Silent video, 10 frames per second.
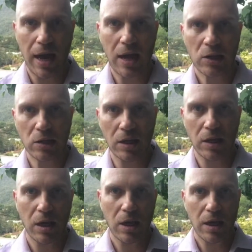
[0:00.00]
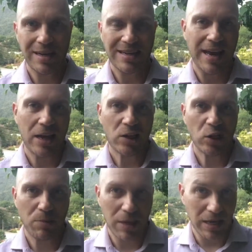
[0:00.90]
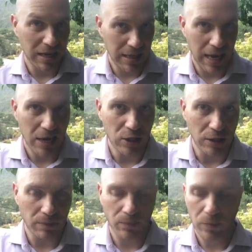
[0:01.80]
actually naturally be engaging.